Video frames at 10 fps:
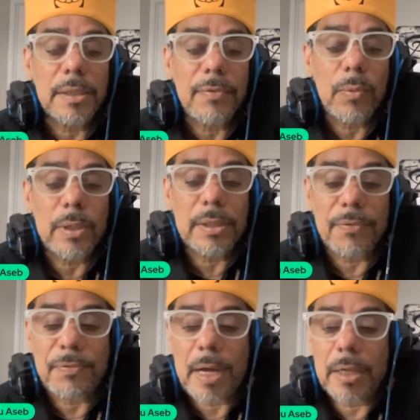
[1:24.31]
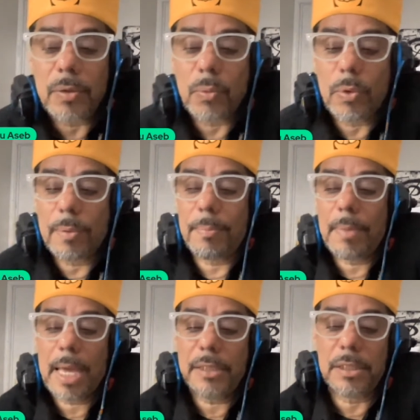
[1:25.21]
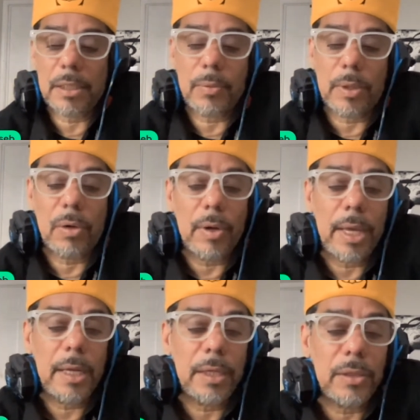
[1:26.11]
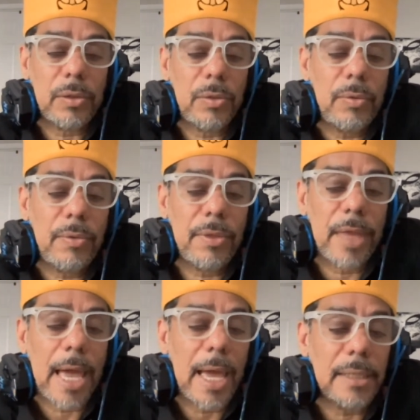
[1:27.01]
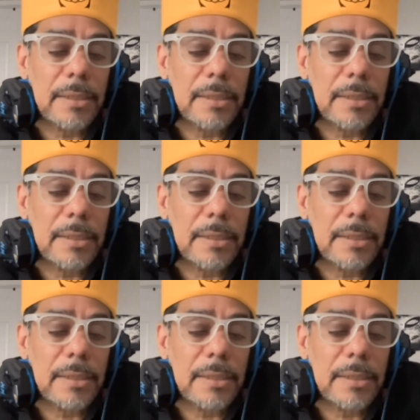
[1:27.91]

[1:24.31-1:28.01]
If you want to define the word magic, we can go ahead and do that.